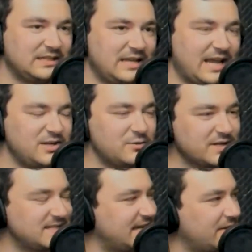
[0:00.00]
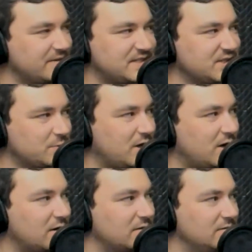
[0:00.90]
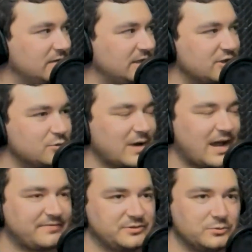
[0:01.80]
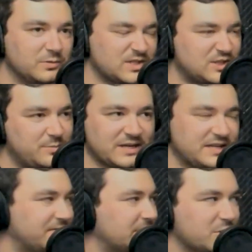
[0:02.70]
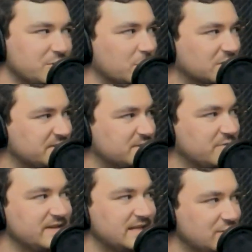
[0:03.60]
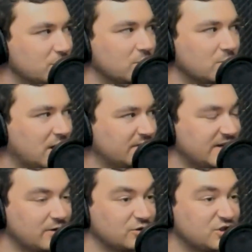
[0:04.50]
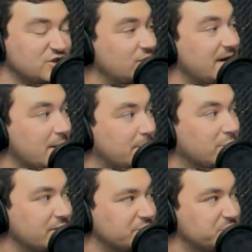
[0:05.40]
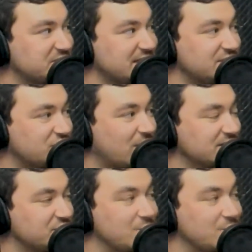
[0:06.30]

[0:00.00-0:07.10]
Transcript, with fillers: and you can tell this is where you have to respect everybody who works on this movie. You they are straight up 100% trying to